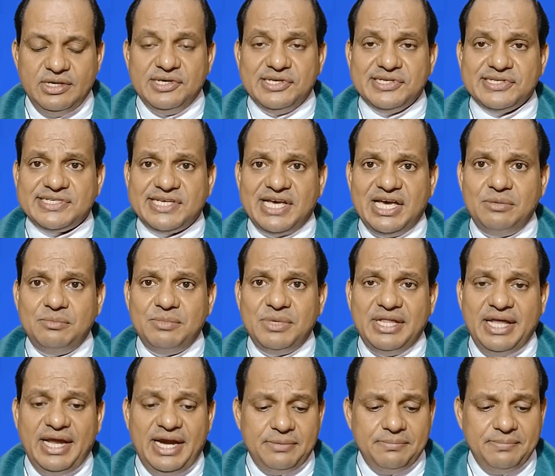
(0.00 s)
Simon
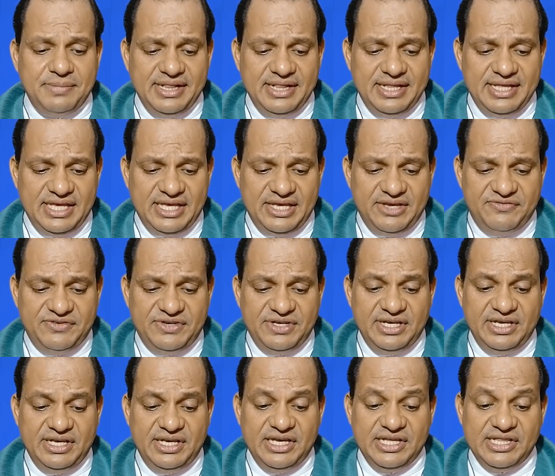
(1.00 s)
had believed
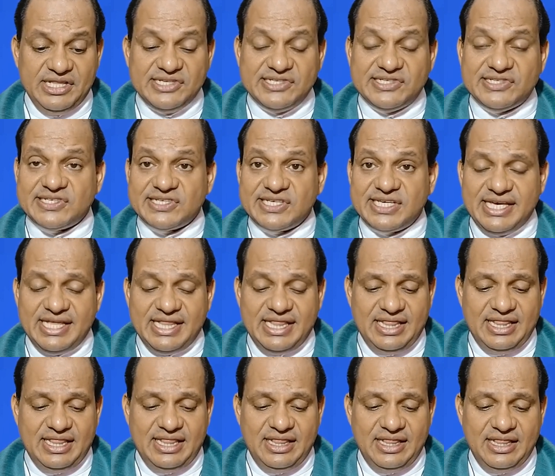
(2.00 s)
in his
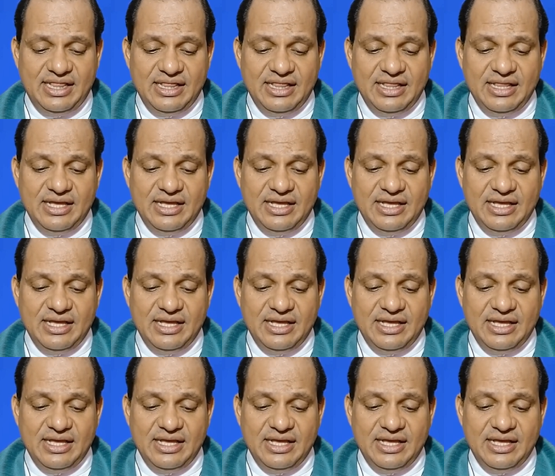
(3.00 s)
skill.